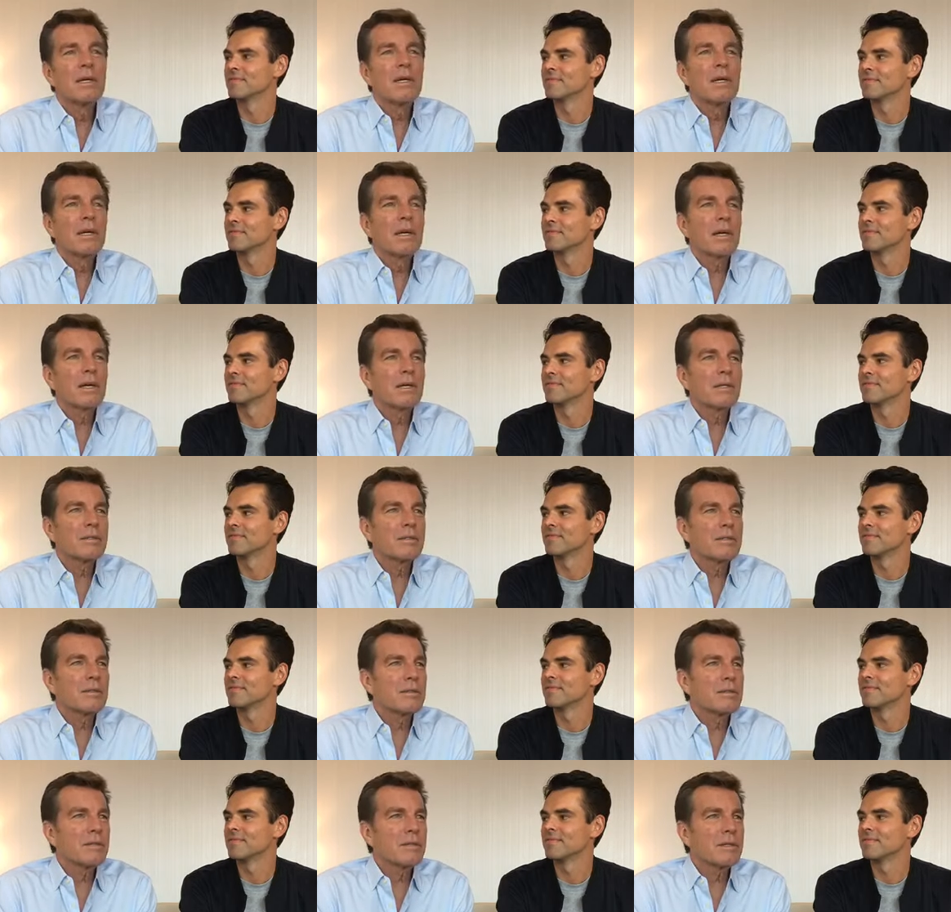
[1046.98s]

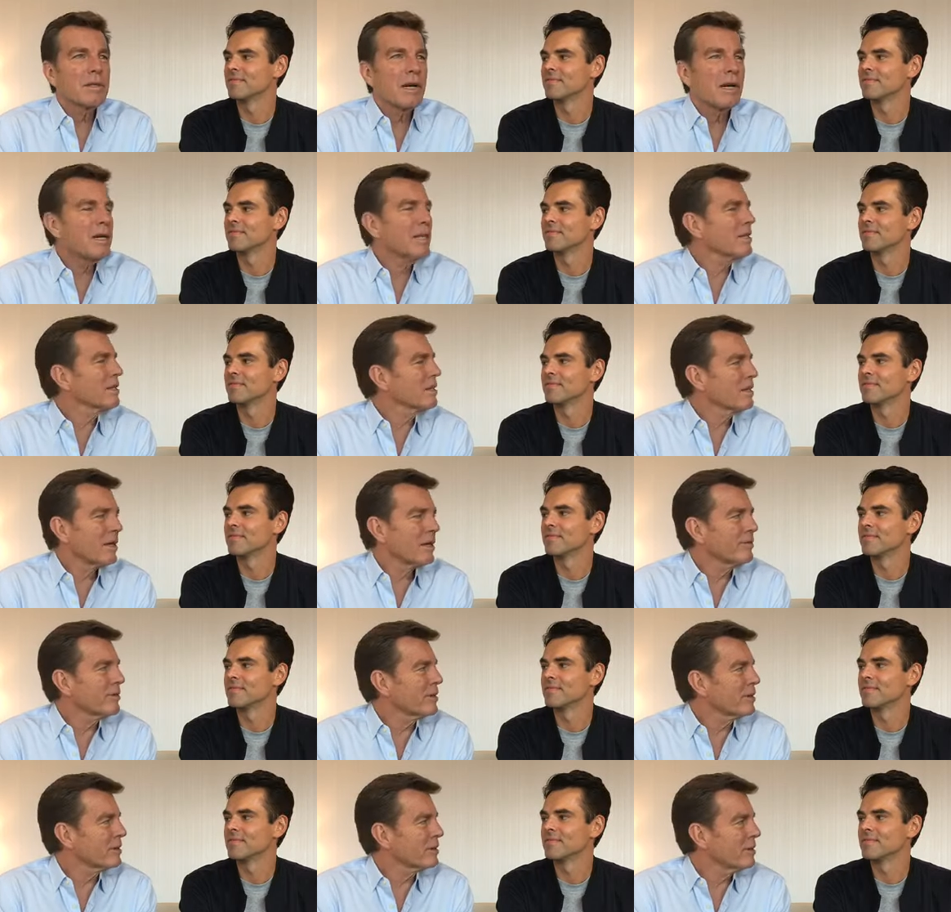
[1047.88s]
Speaker 1: and I love
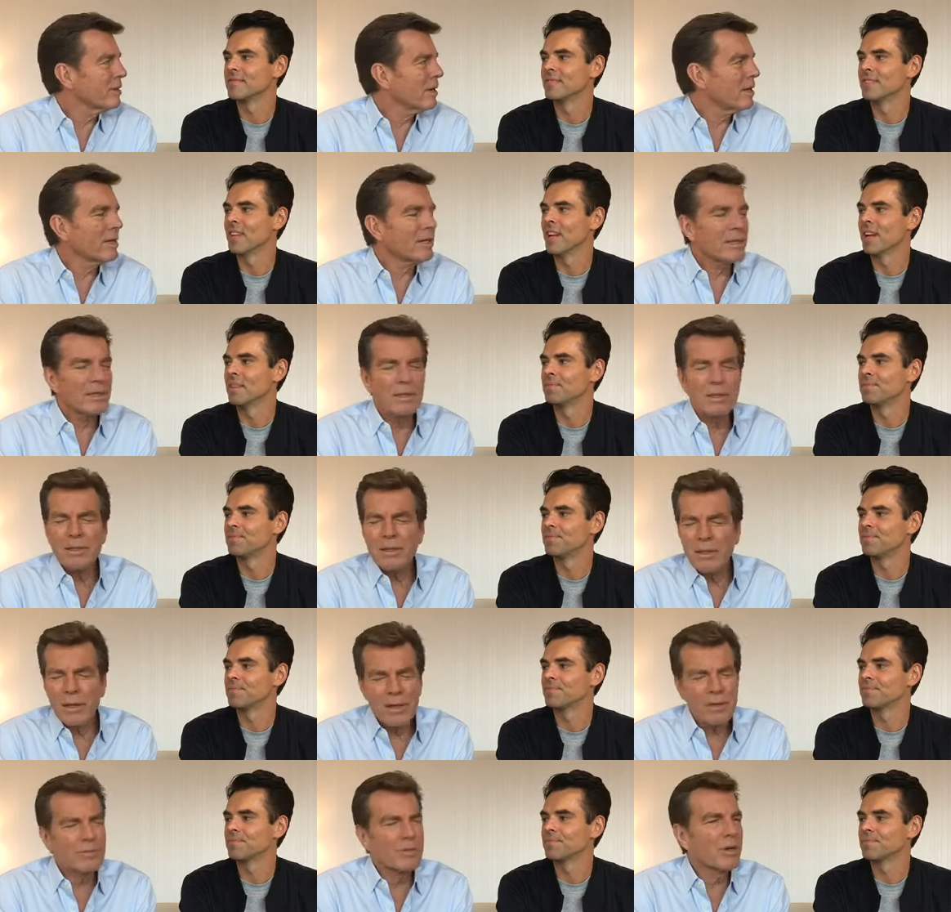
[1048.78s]
it. Yeah. I
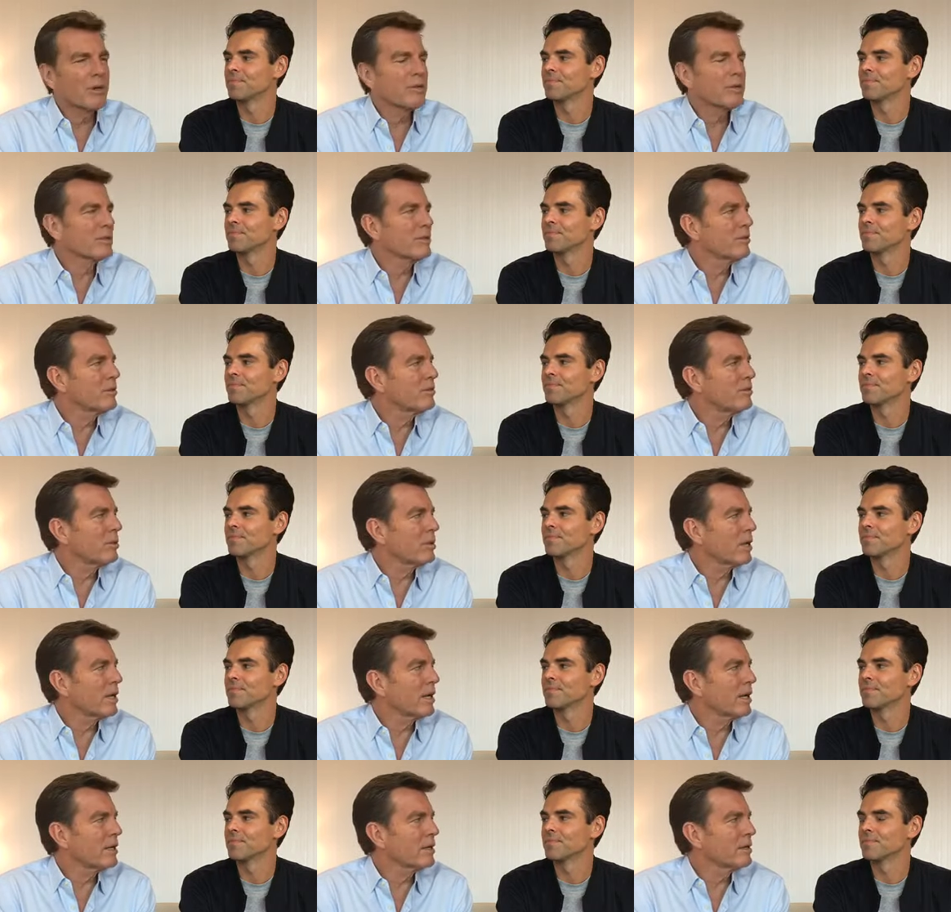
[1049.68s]
love going to a
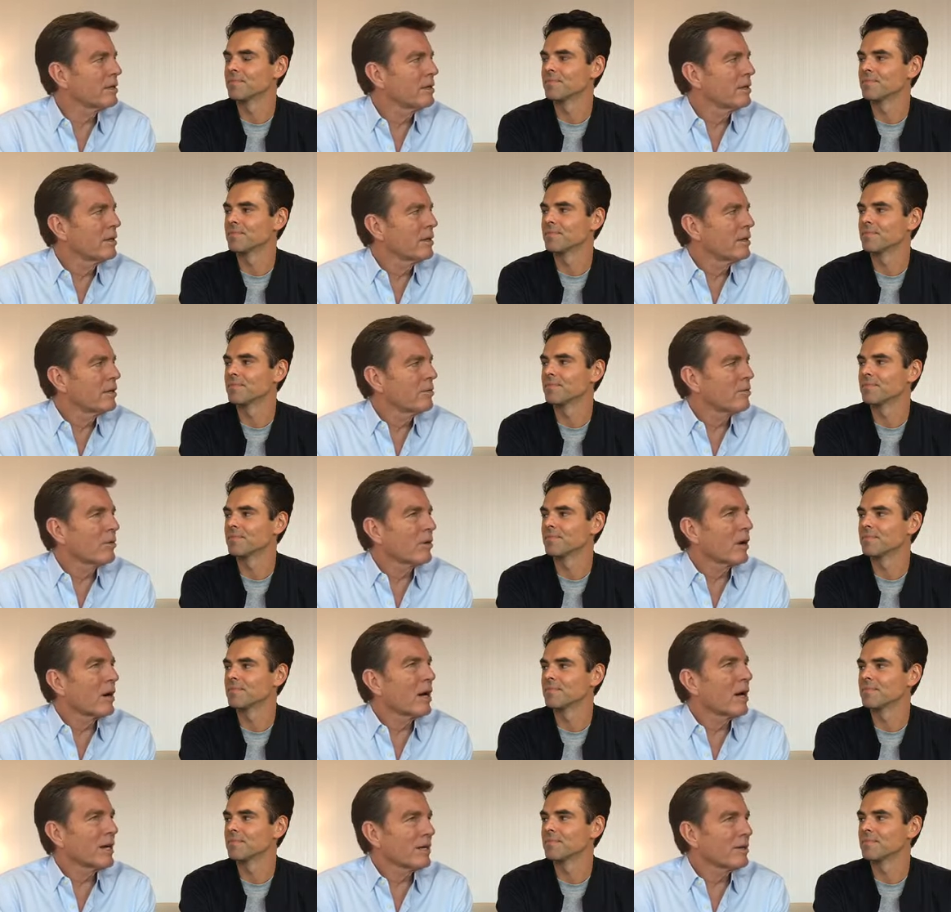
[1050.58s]
play
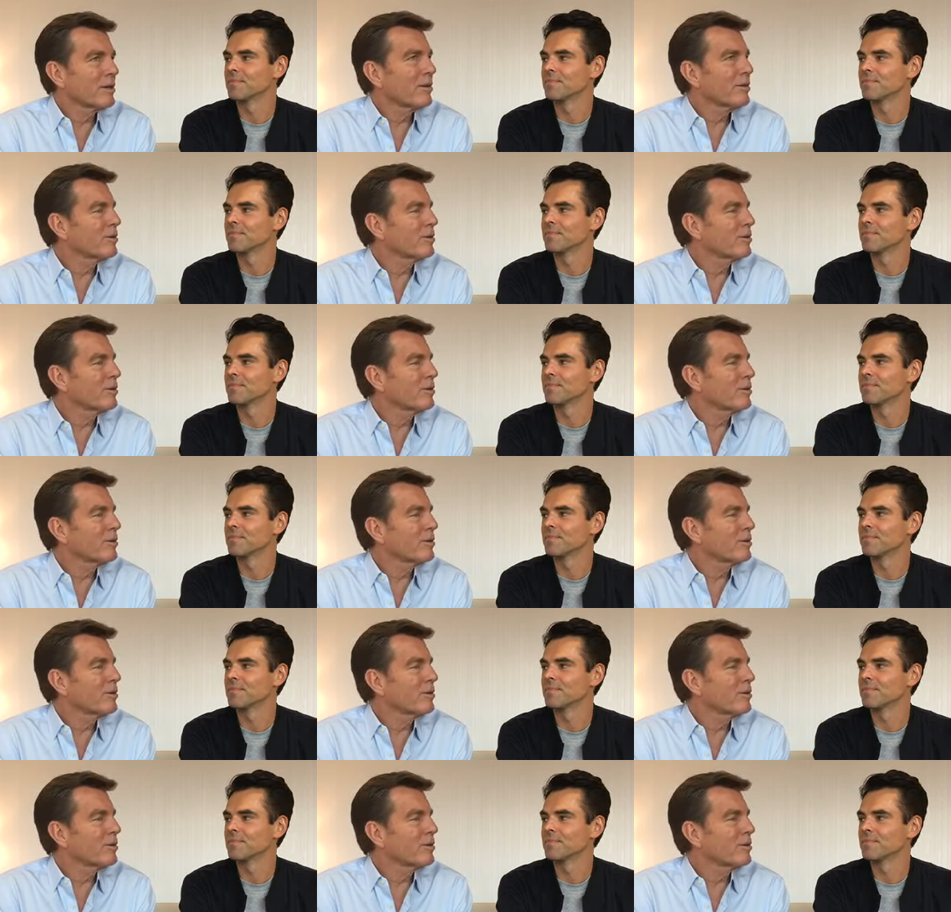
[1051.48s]
where I know